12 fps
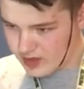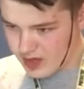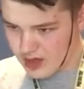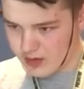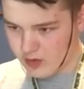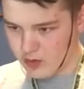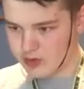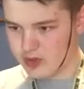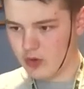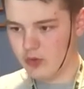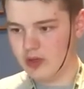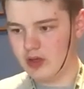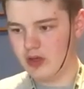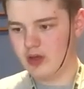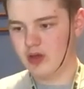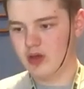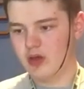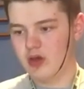And of course, it'll be
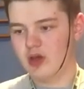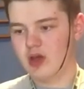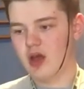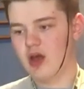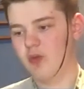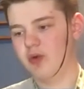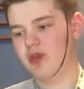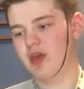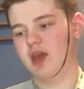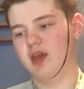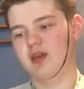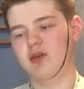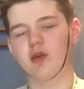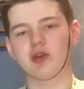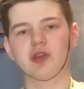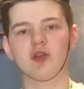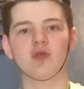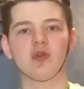with a
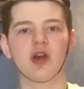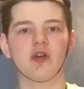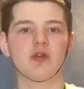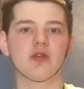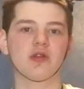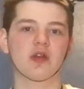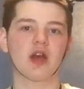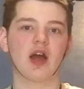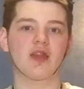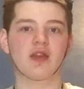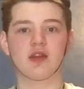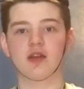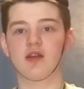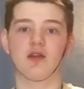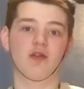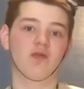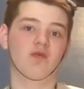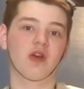cartoon writer, the guy that did
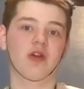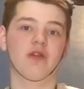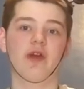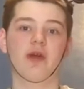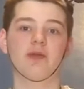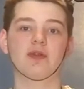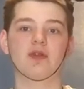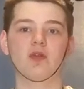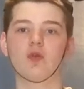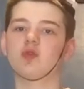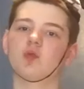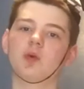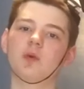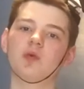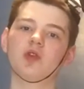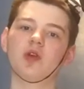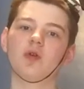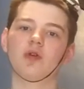a very famous Adult Swim
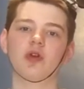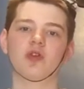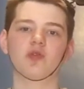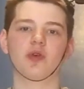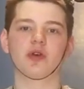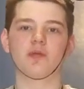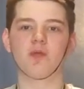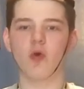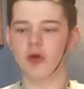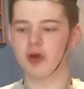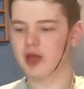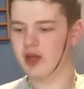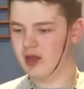show known as Rick and Morty.